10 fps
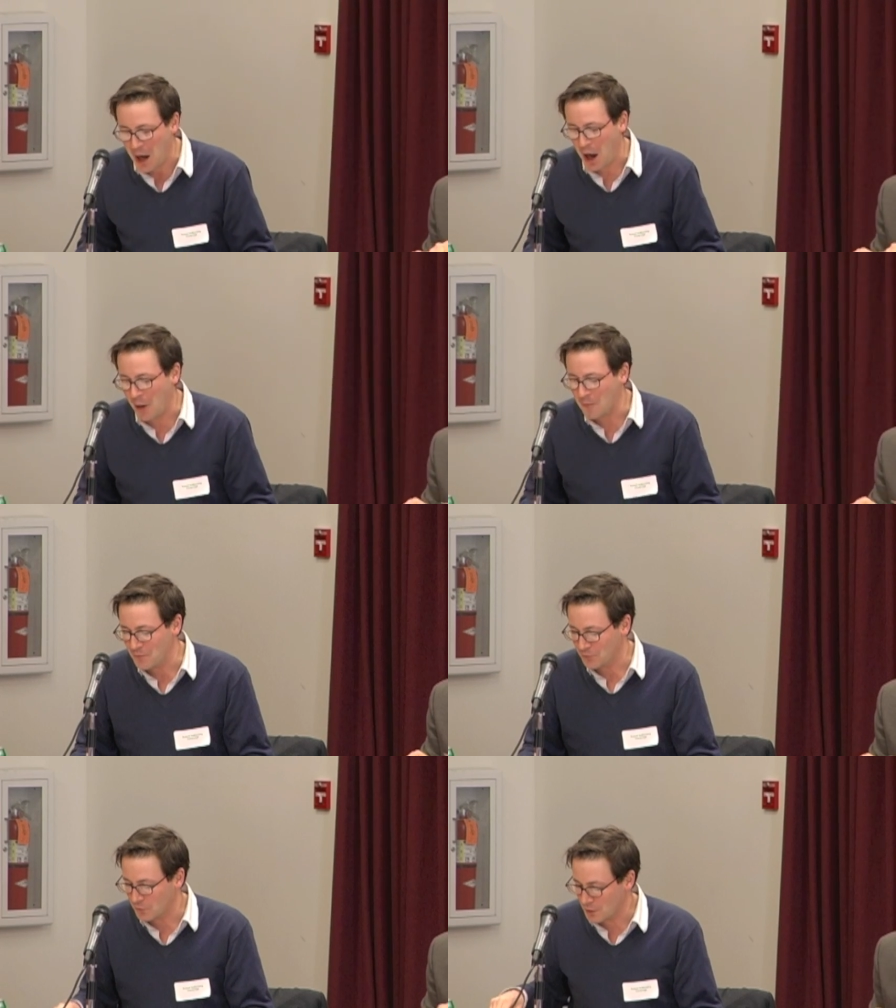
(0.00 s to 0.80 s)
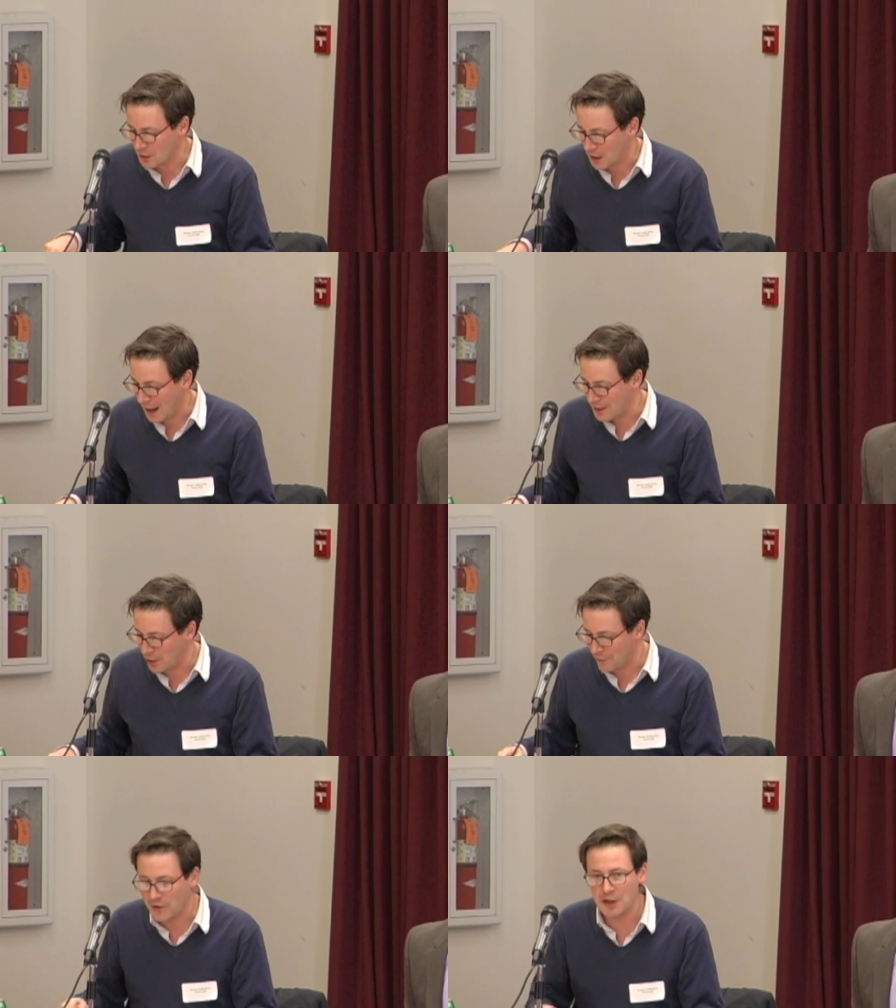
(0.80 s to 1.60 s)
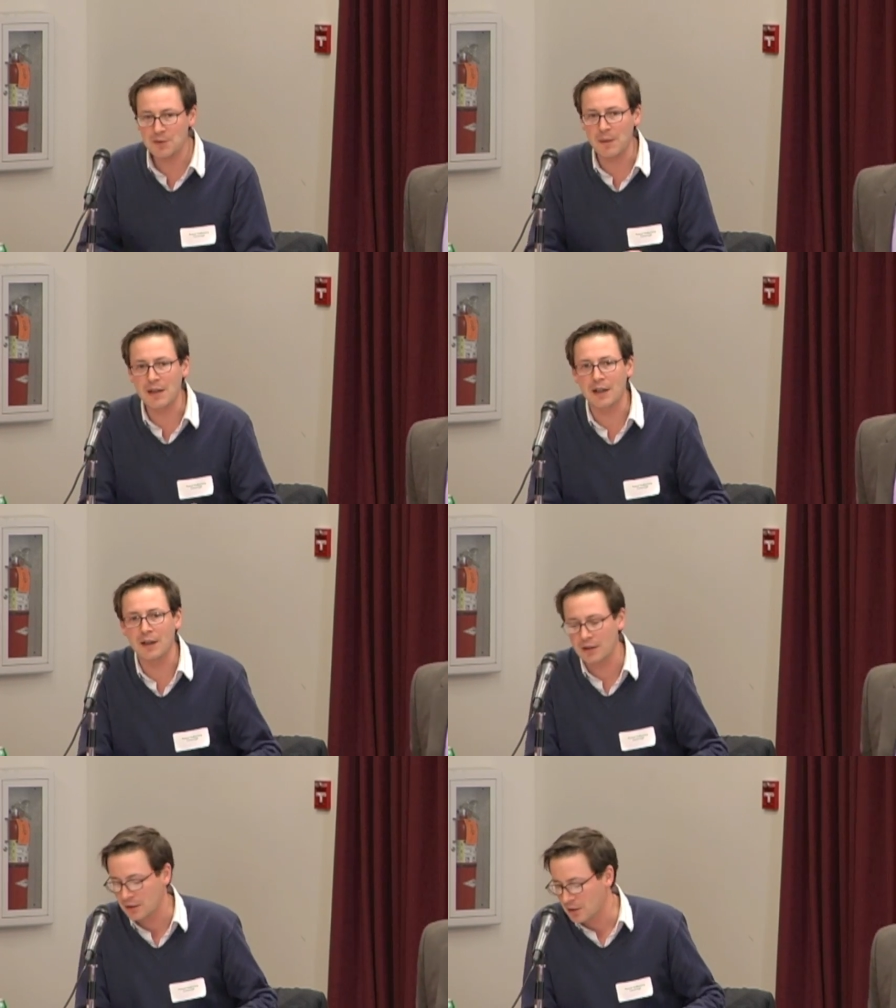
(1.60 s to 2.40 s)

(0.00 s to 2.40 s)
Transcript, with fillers: And our first speaker,